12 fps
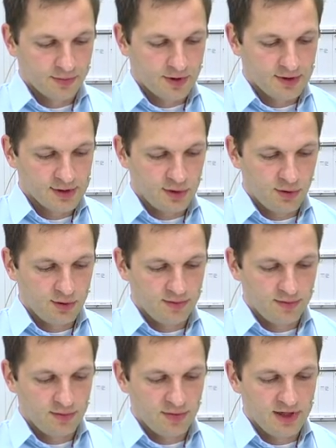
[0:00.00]
So
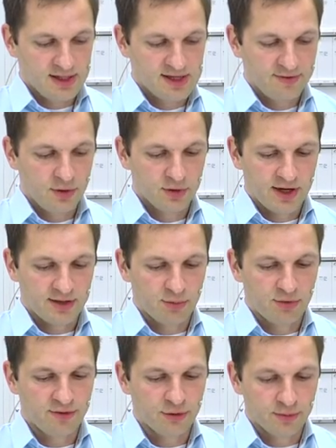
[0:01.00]
let's have a look at the
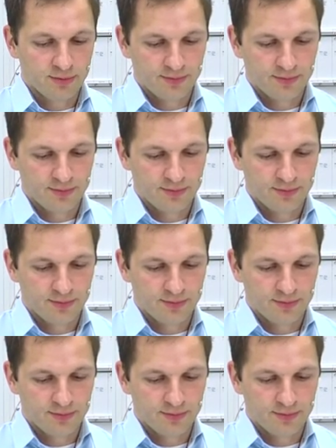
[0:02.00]
preview.